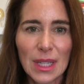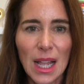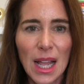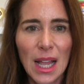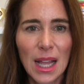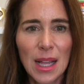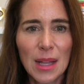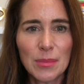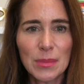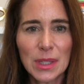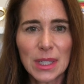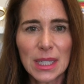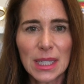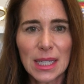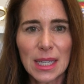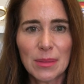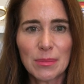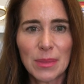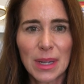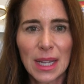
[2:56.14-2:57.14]
I'm
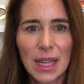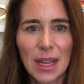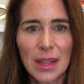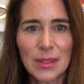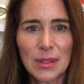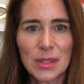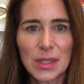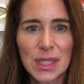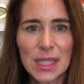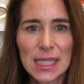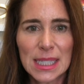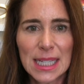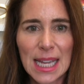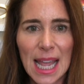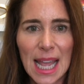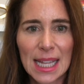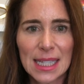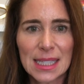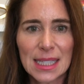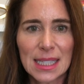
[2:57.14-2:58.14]
looking at my other
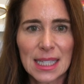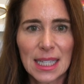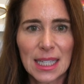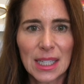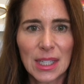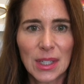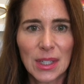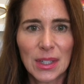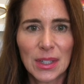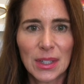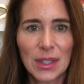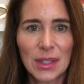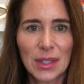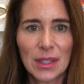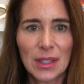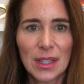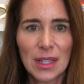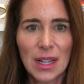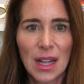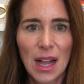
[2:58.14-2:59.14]
stats here.